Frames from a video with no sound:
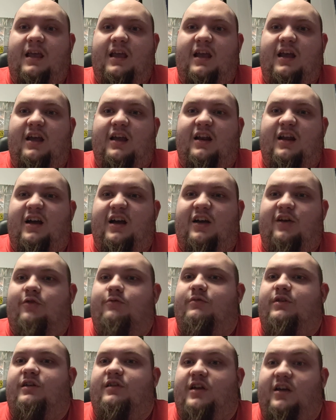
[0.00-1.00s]
And I
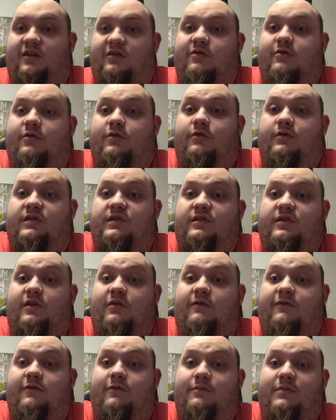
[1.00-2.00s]
only like girls,
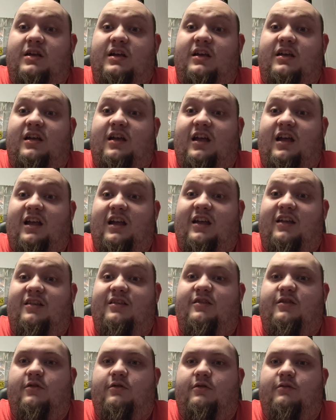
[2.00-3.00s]
so for me,
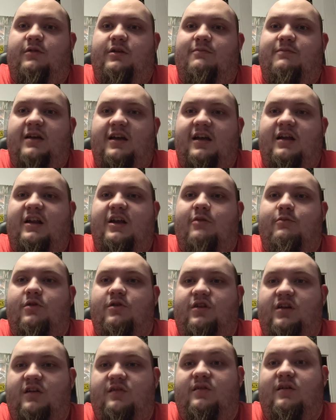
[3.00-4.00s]
it's only Pan Am
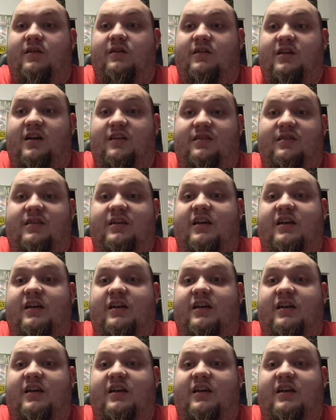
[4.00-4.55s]
or nothing. Not